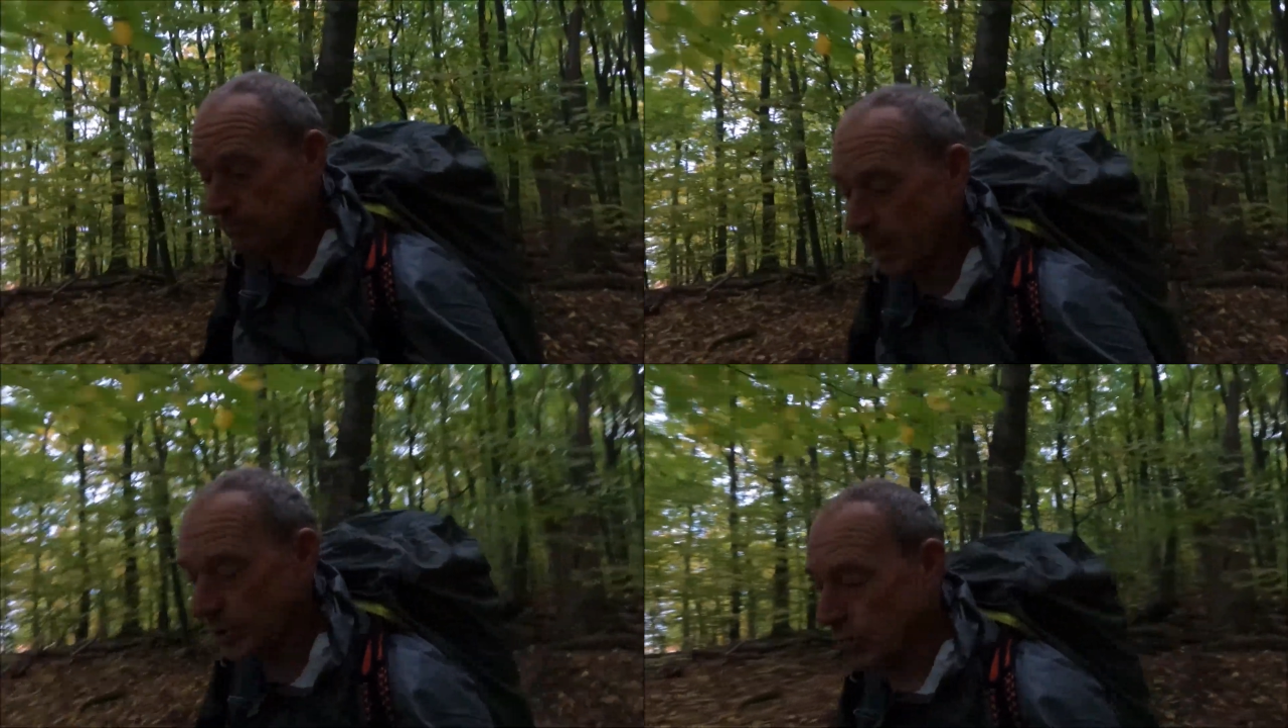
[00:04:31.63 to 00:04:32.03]

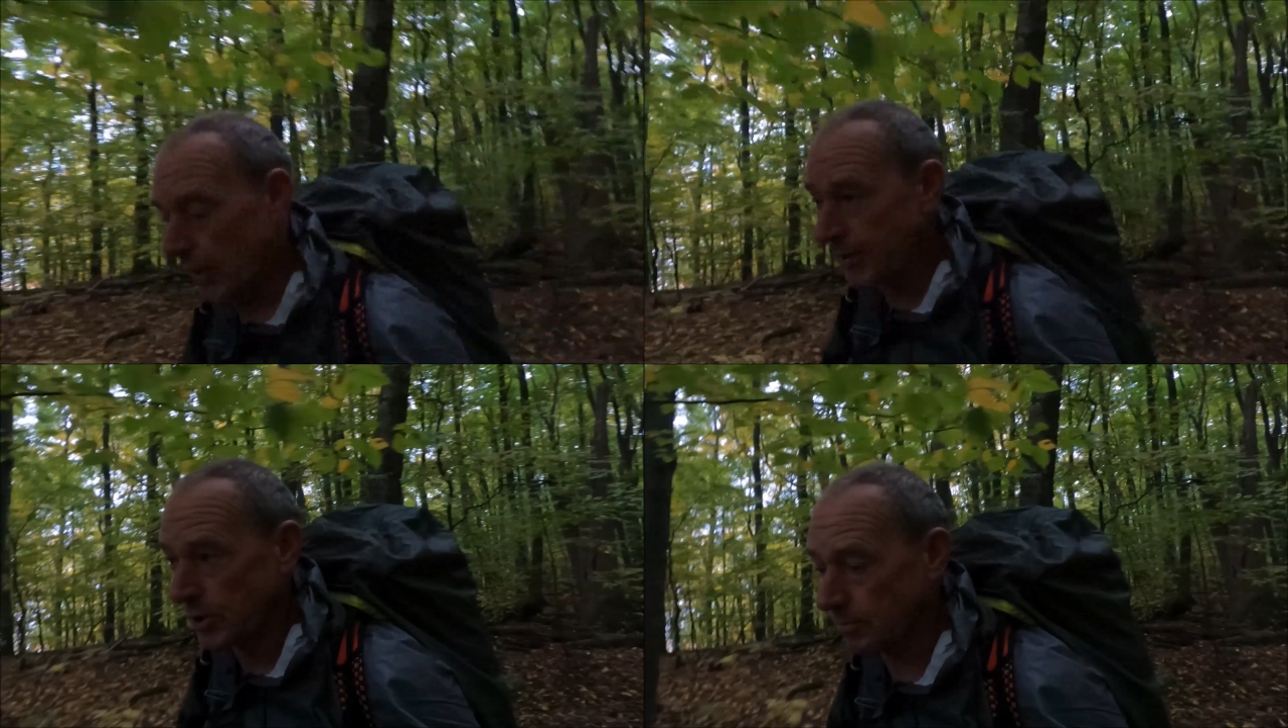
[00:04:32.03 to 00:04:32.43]
much
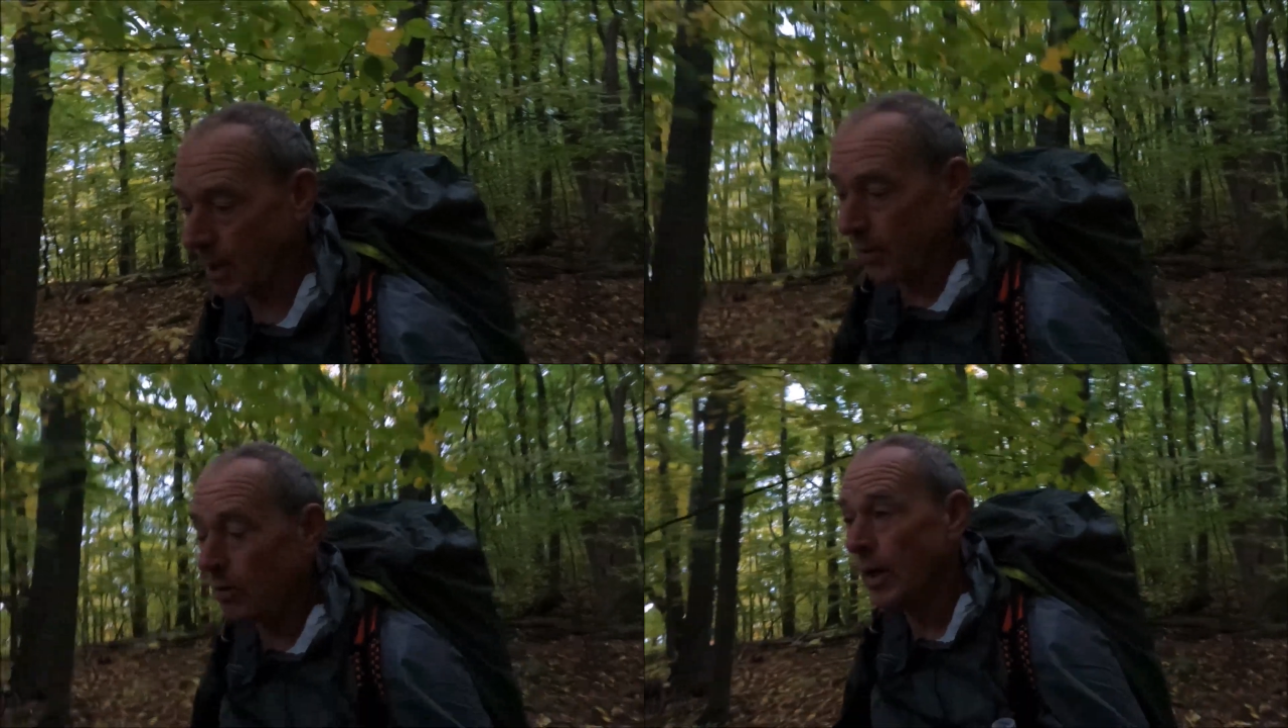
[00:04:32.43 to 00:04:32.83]
rain
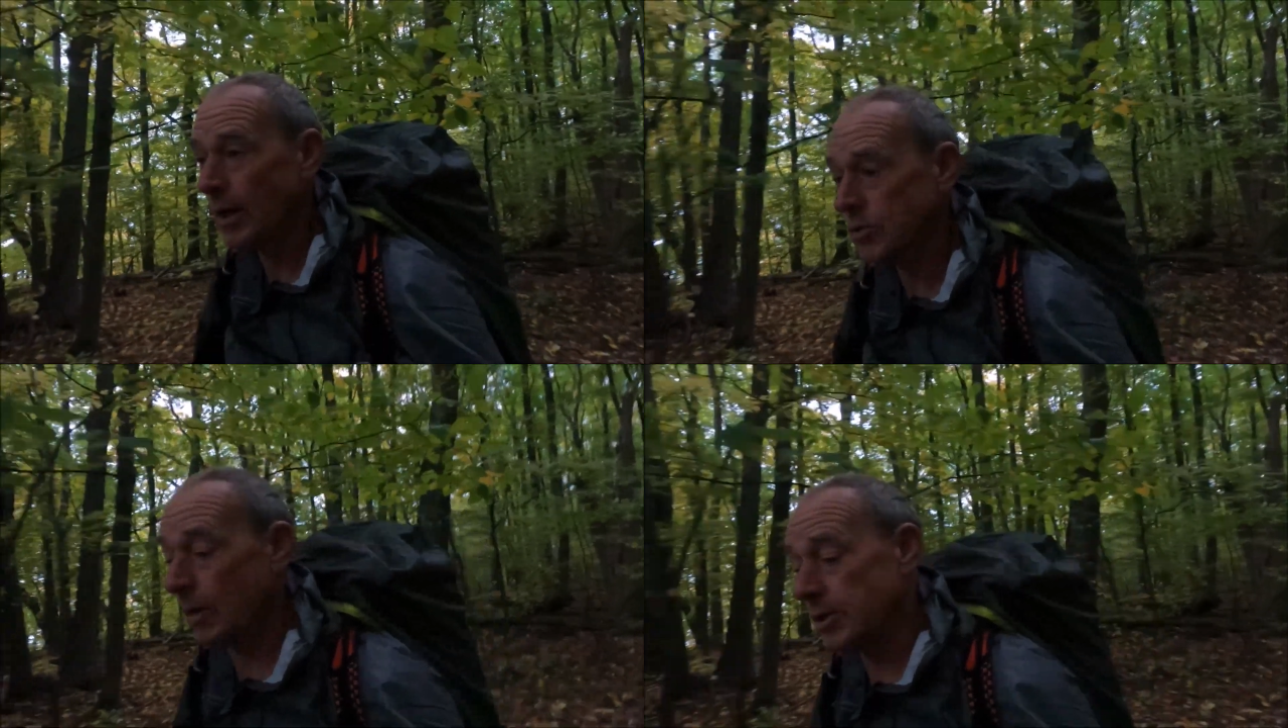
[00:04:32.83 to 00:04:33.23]
tomorrow
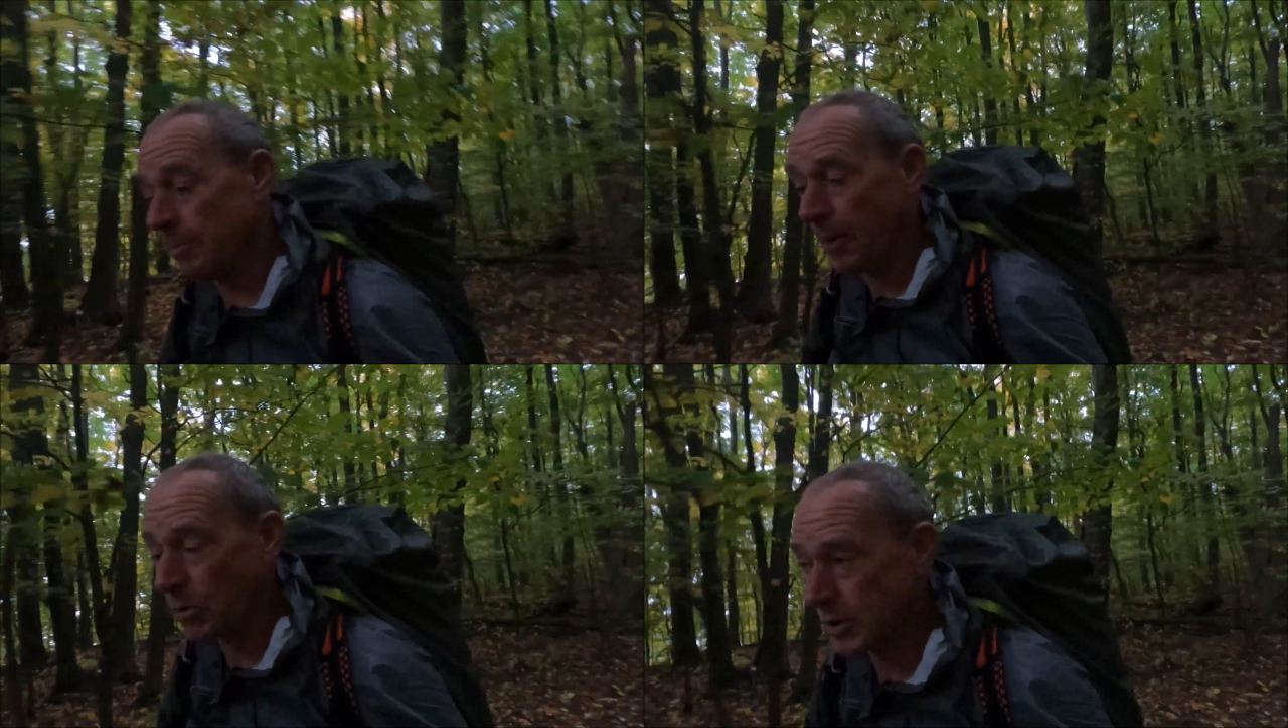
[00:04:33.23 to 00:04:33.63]
as we're
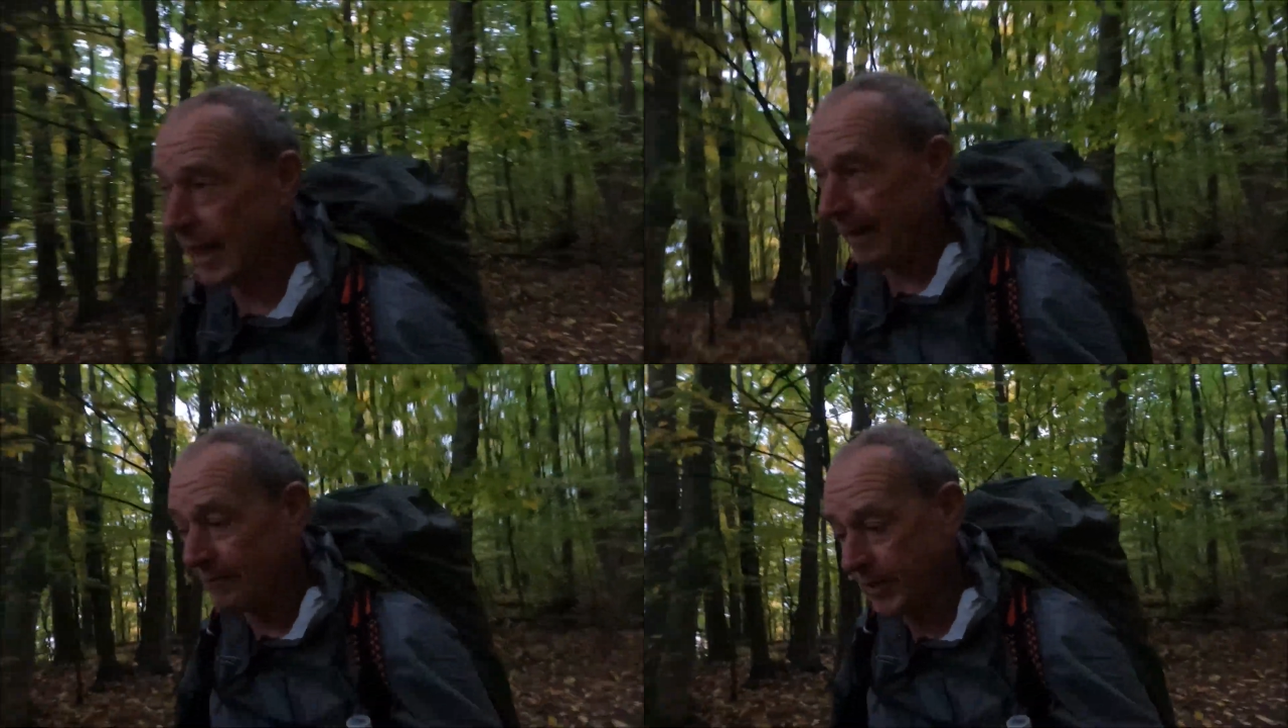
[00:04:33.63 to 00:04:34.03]
supposed
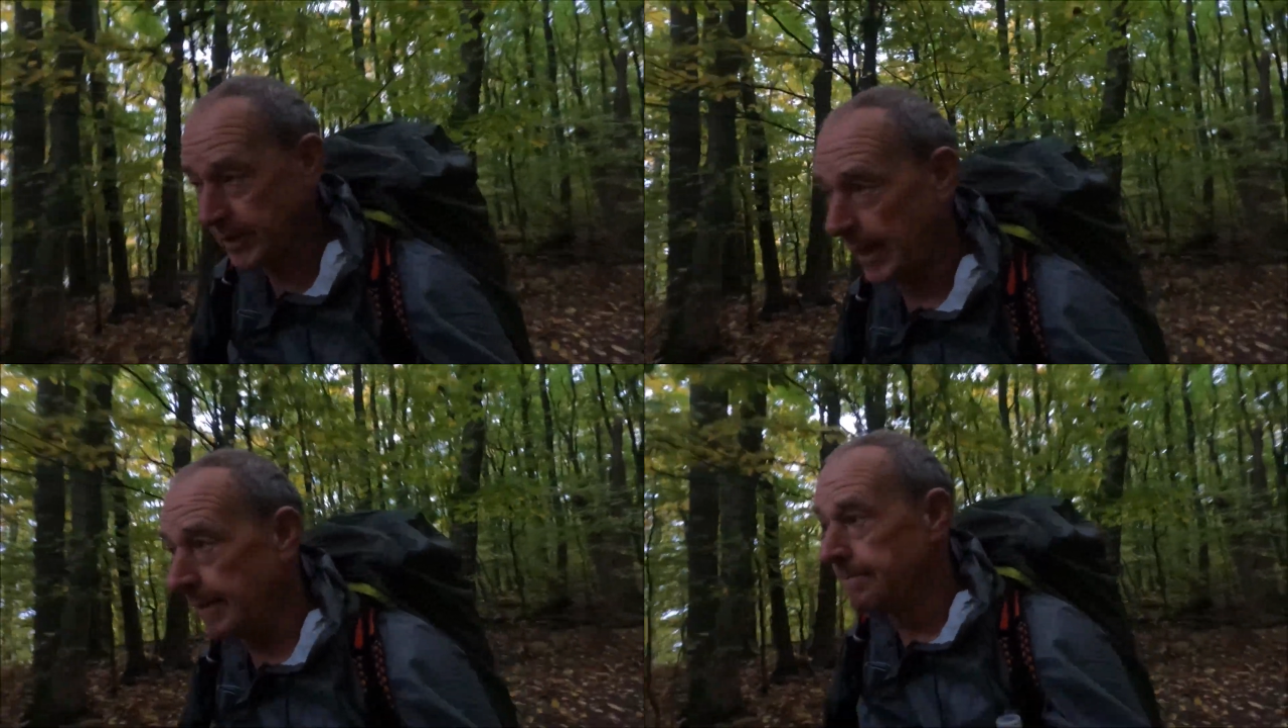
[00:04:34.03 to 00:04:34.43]
to have
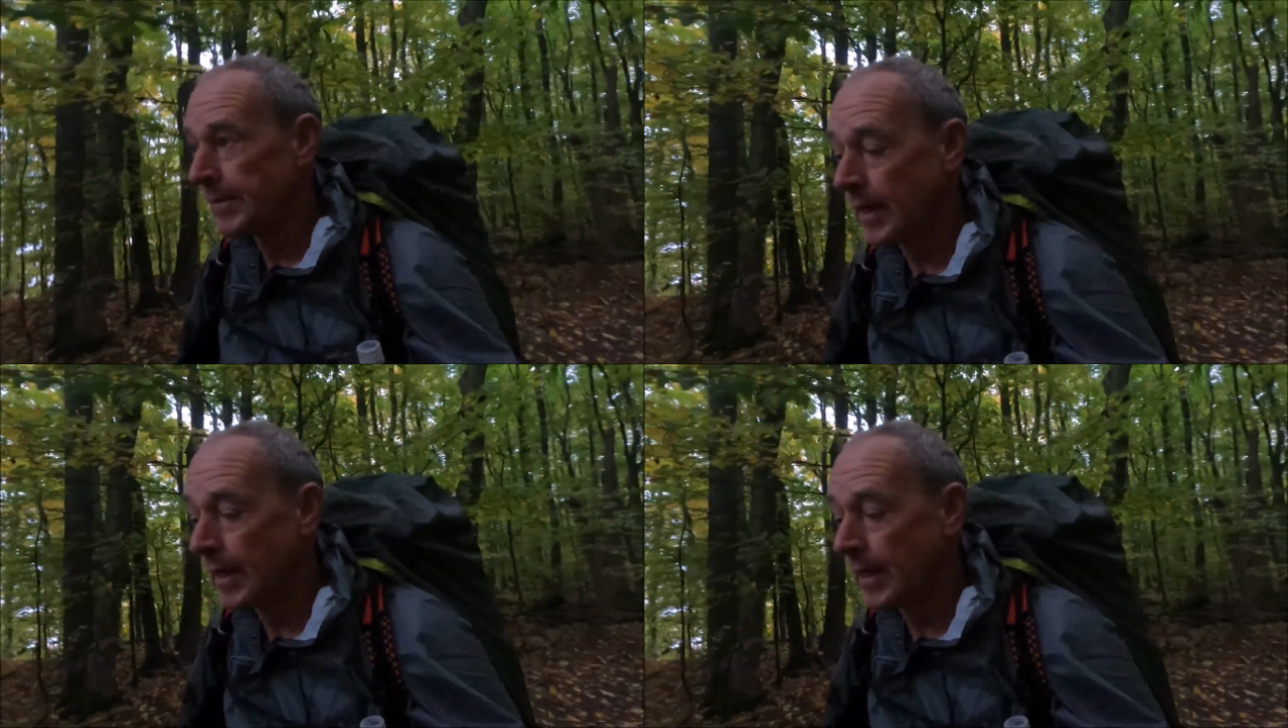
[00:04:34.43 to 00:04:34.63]
today.